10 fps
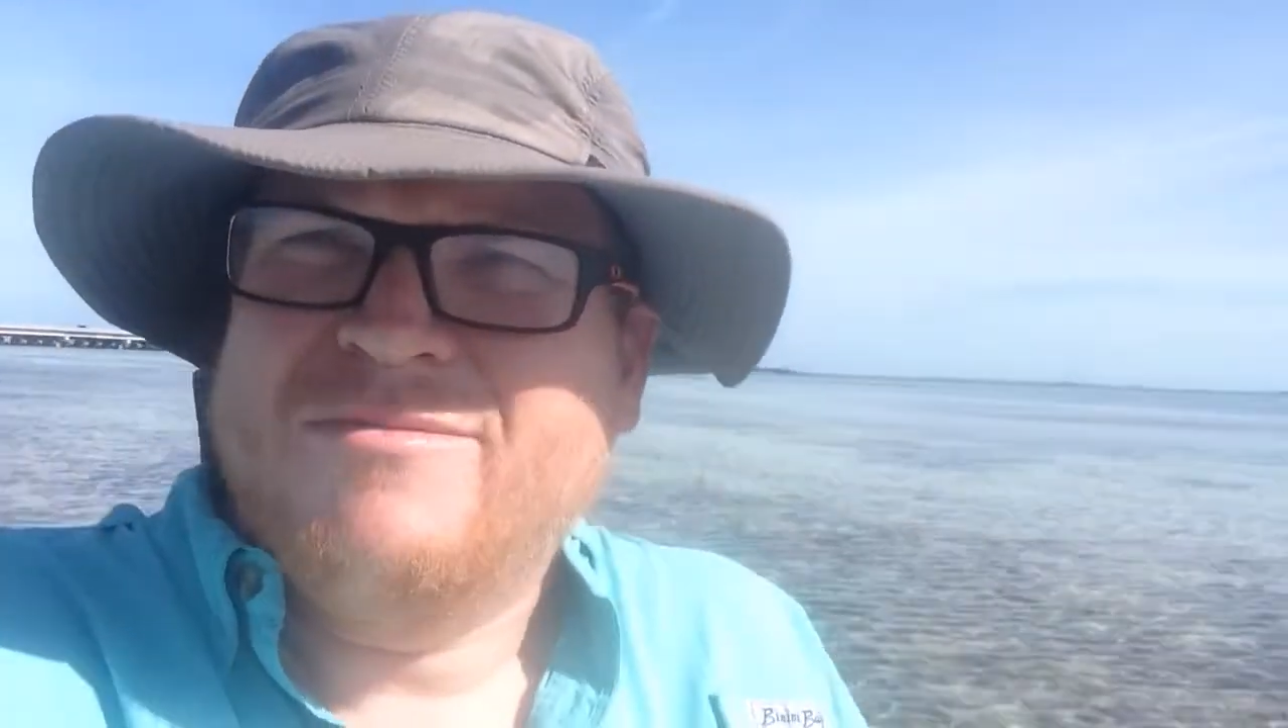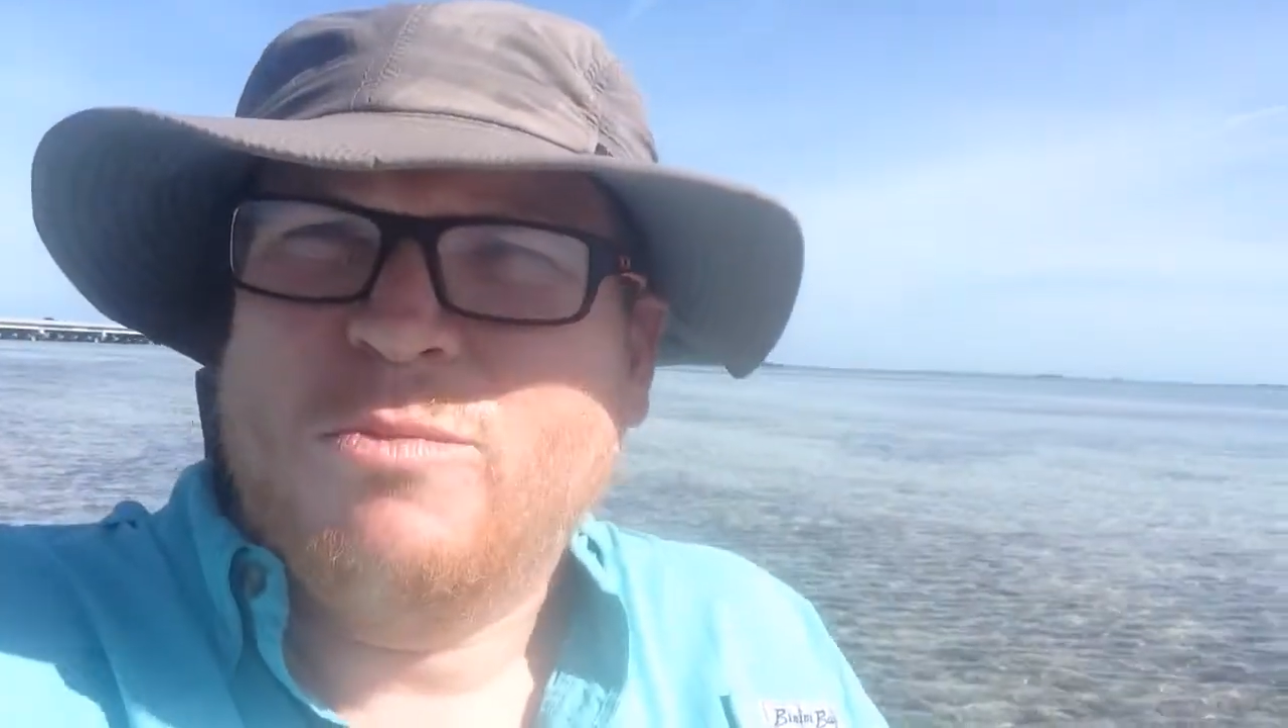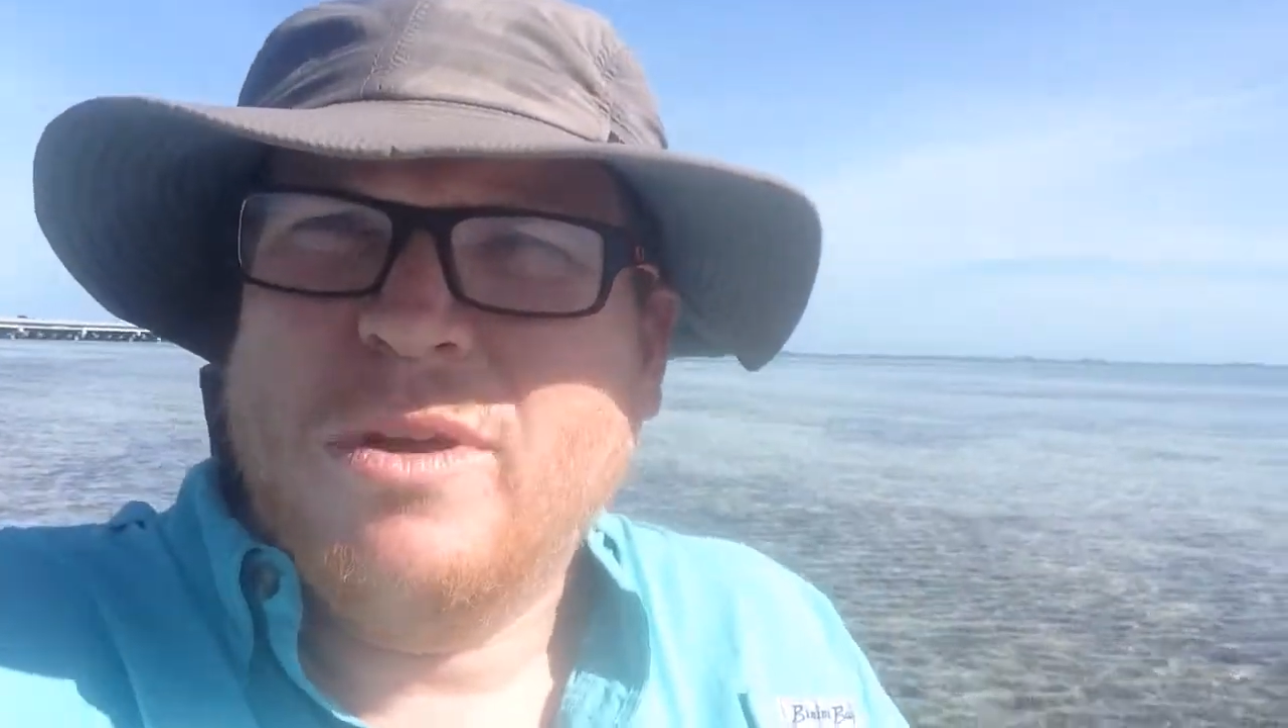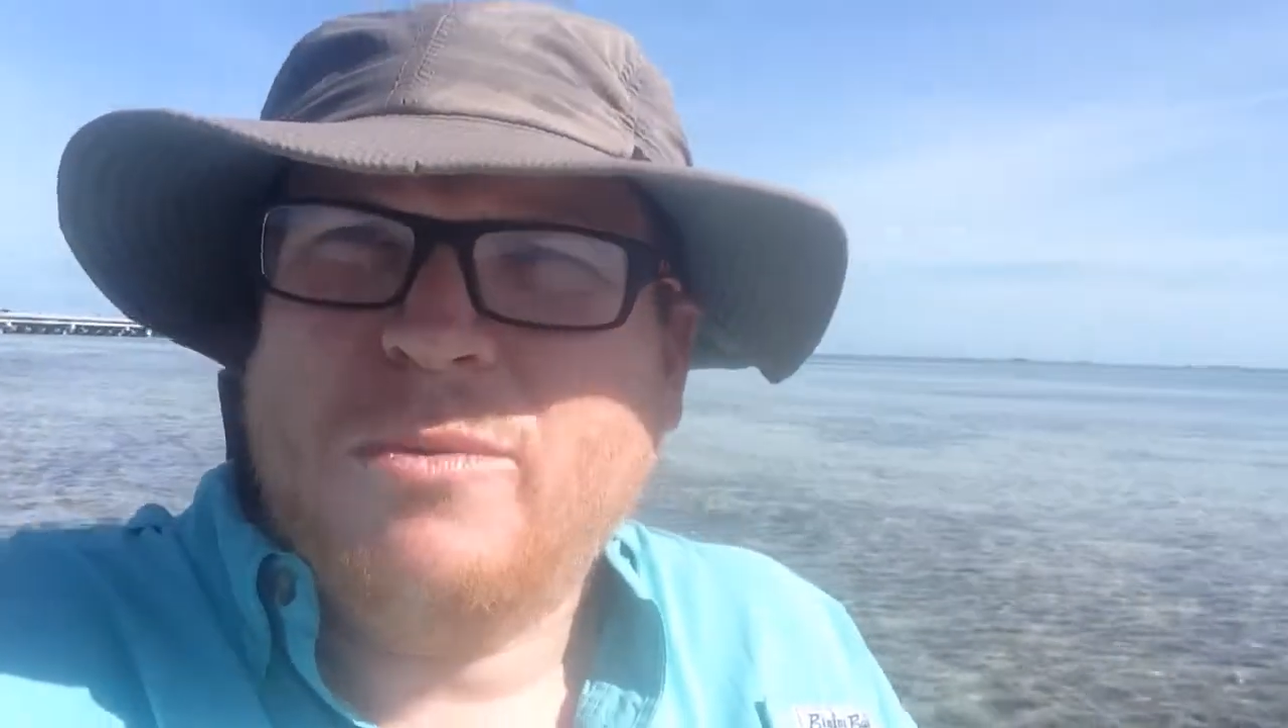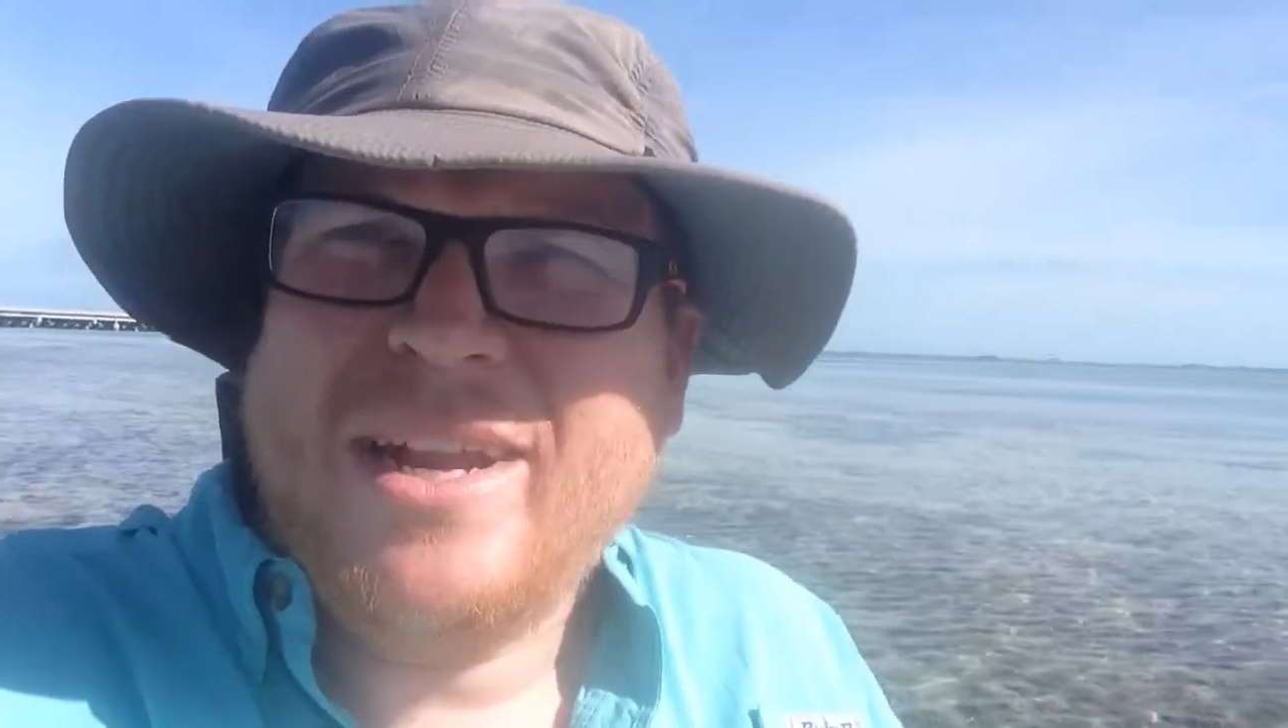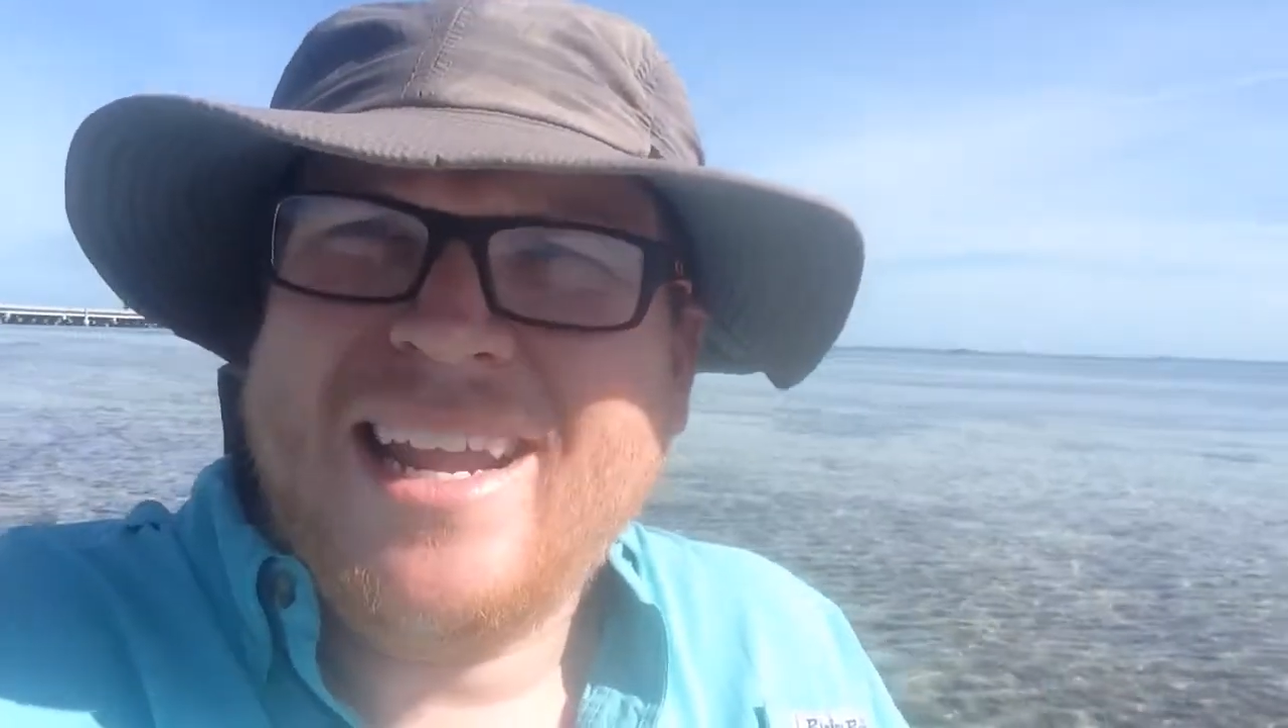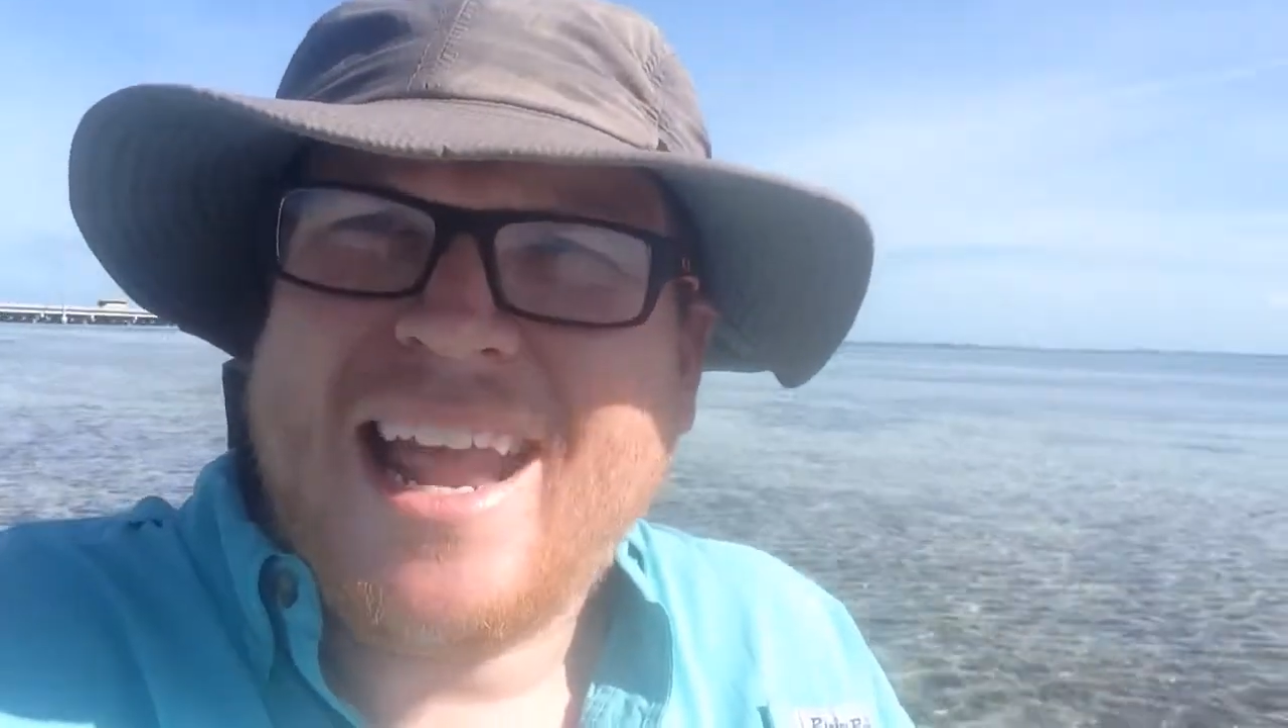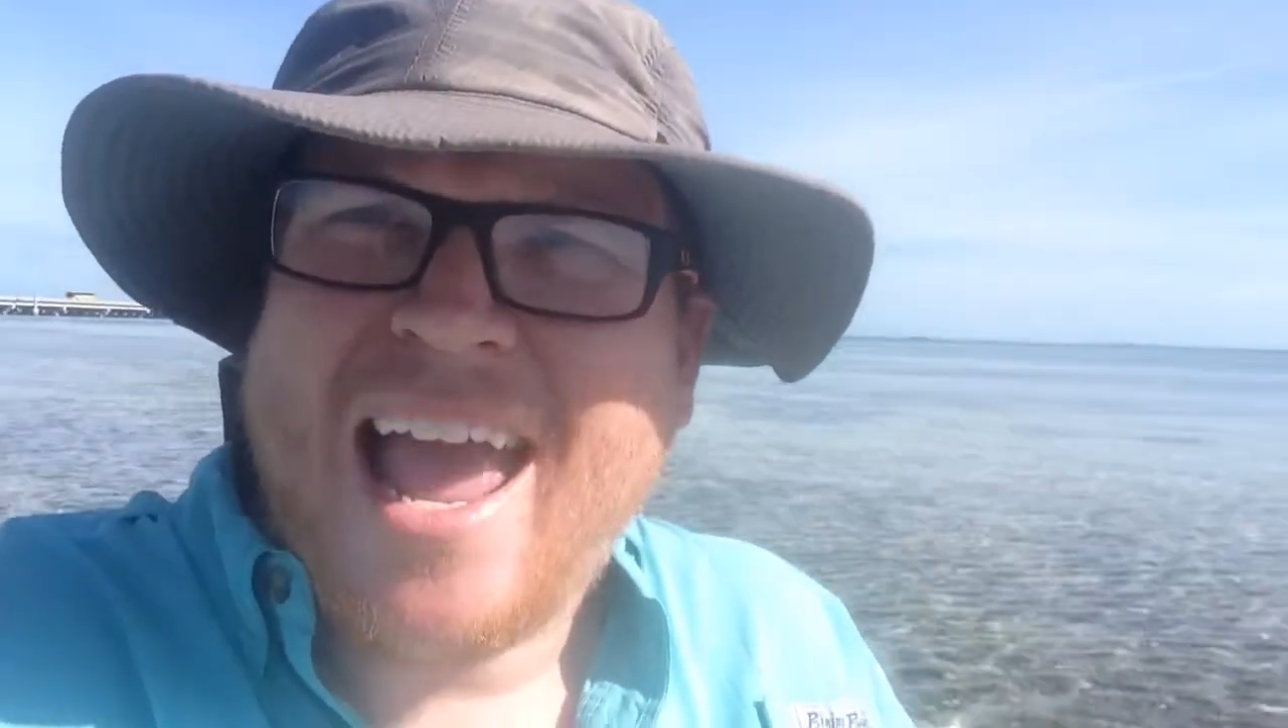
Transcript: We didn't